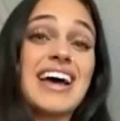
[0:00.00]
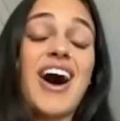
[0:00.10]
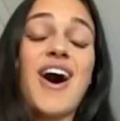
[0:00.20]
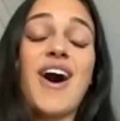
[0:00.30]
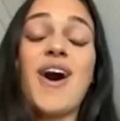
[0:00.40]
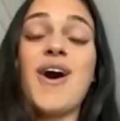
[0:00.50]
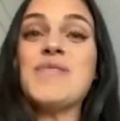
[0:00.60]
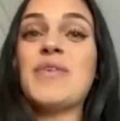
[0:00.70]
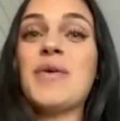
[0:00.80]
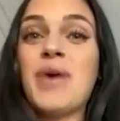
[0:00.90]

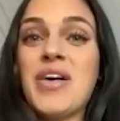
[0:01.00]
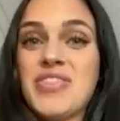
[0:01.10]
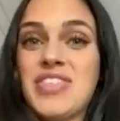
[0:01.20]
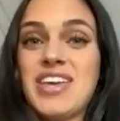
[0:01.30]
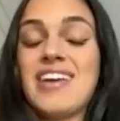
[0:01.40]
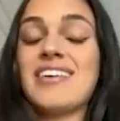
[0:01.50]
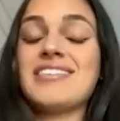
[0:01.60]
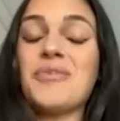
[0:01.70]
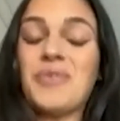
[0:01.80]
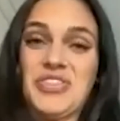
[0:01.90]
Um, but then
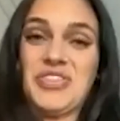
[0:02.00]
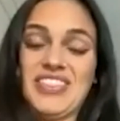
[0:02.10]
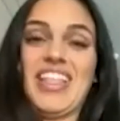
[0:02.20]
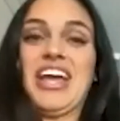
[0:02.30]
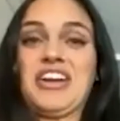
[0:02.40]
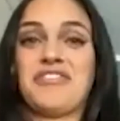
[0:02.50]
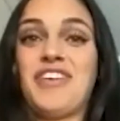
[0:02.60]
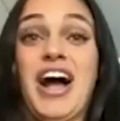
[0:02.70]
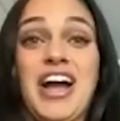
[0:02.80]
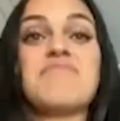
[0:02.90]
within like
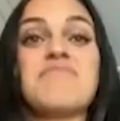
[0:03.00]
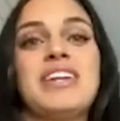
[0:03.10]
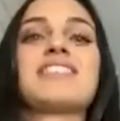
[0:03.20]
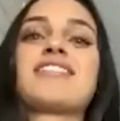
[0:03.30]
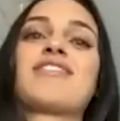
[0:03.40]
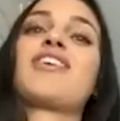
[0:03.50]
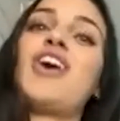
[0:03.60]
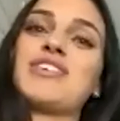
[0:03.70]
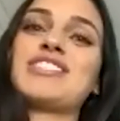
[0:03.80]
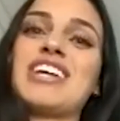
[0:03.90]
five minutes of the
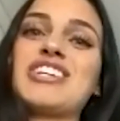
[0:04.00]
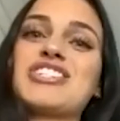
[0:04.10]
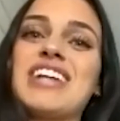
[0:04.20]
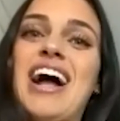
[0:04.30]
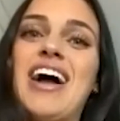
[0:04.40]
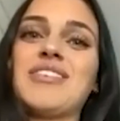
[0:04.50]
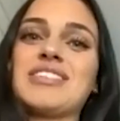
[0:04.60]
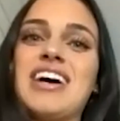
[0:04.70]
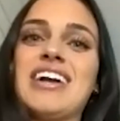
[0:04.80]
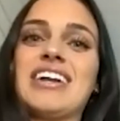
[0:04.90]
conversation, I was
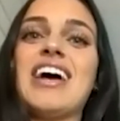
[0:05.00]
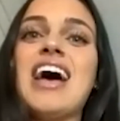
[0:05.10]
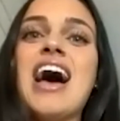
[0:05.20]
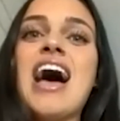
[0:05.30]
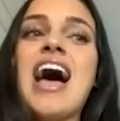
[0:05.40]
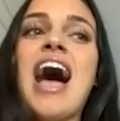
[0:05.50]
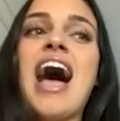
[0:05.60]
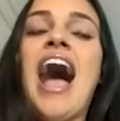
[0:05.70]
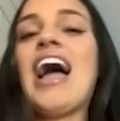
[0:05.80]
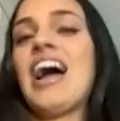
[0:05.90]
like,
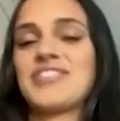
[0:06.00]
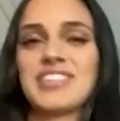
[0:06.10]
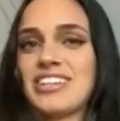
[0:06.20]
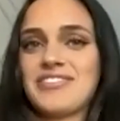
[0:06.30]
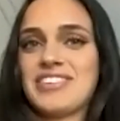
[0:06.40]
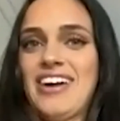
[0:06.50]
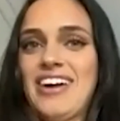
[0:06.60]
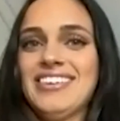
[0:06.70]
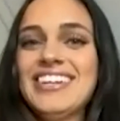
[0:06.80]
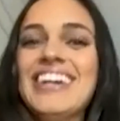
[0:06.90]
I have to leave
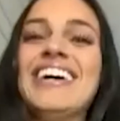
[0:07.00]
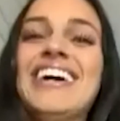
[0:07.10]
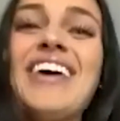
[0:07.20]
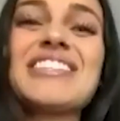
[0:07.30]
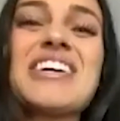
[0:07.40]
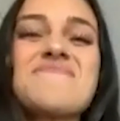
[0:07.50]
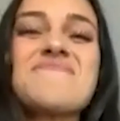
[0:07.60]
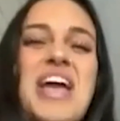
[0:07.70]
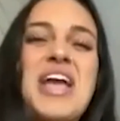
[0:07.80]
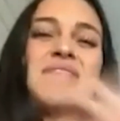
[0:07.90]
now. I was like,
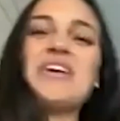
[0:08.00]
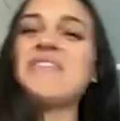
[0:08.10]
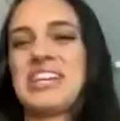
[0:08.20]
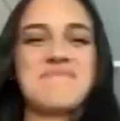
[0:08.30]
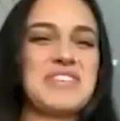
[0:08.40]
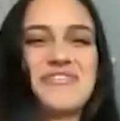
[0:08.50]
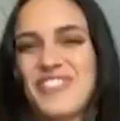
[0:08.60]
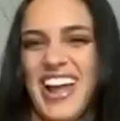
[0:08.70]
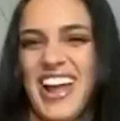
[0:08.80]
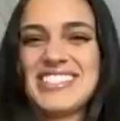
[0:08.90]
maybe we can be
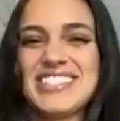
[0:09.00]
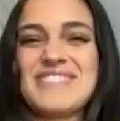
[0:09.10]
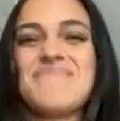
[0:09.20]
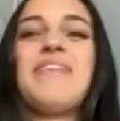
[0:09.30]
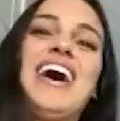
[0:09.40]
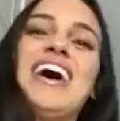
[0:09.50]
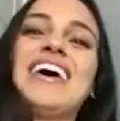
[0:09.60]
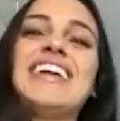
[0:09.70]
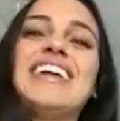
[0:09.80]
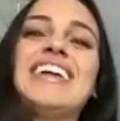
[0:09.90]
friends,
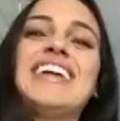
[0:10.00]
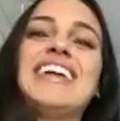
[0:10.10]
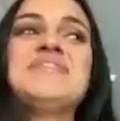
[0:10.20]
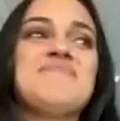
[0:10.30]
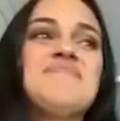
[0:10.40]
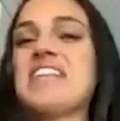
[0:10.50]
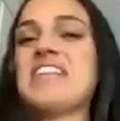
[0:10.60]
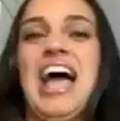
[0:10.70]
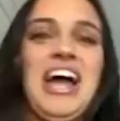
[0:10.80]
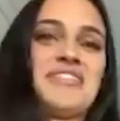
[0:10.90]
but
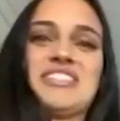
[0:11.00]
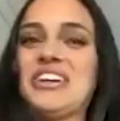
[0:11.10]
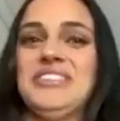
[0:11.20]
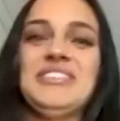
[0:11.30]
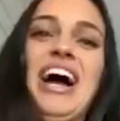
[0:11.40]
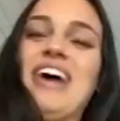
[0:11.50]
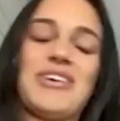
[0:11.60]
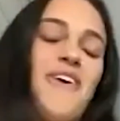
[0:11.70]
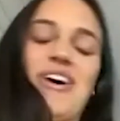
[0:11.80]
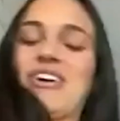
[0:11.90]
I have to go. I have
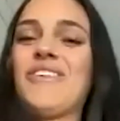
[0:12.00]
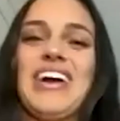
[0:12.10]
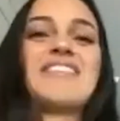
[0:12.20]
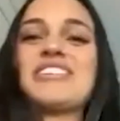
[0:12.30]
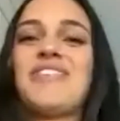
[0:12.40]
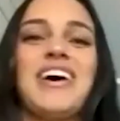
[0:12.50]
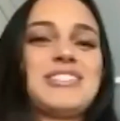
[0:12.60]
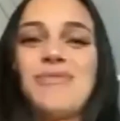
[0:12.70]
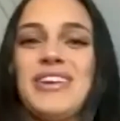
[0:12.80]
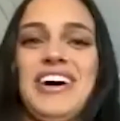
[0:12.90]
to walk away. I have to
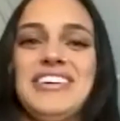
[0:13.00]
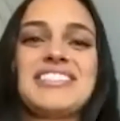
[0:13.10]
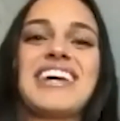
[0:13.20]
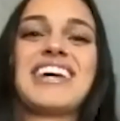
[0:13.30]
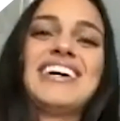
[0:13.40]
find someone else.